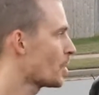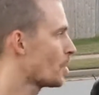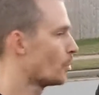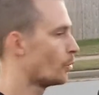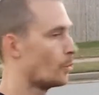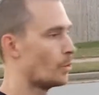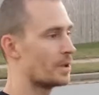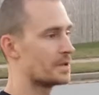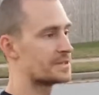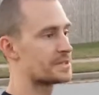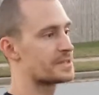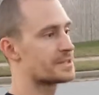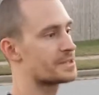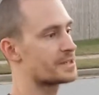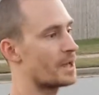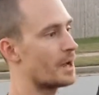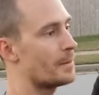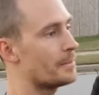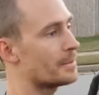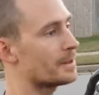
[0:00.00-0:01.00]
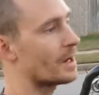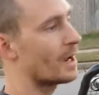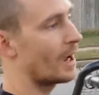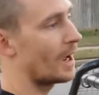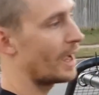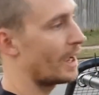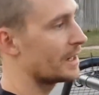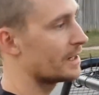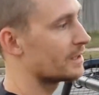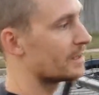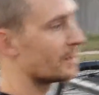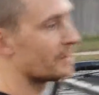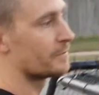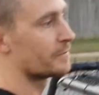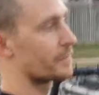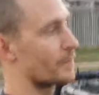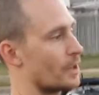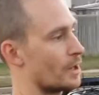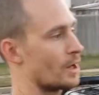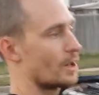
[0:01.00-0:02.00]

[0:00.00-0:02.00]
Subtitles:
was some kind of